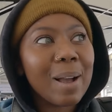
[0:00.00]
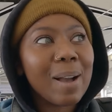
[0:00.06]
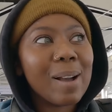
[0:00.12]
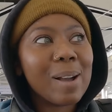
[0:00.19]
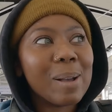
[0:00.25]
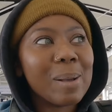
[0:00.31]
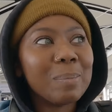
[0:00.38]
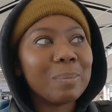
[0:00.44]

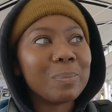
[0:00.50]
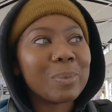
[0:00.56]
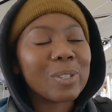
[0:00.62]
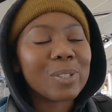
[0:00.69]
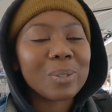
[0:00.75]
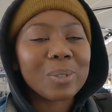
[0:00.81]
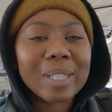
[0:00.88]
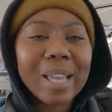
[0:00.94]
Um,
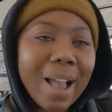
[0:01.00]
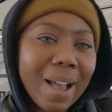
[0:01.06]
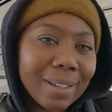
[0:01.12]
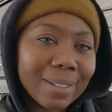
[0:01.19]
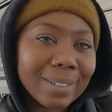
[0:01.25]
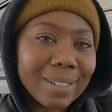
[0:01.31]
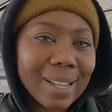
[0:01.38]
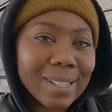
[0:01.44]
so
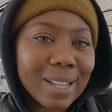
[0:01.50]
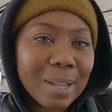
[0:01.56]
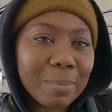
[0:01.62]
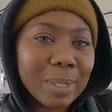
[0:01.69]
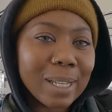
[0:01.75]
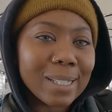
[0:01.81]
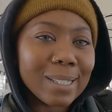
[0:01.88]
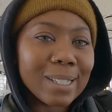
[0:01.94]
yeah, next
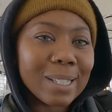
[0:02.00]
time you guys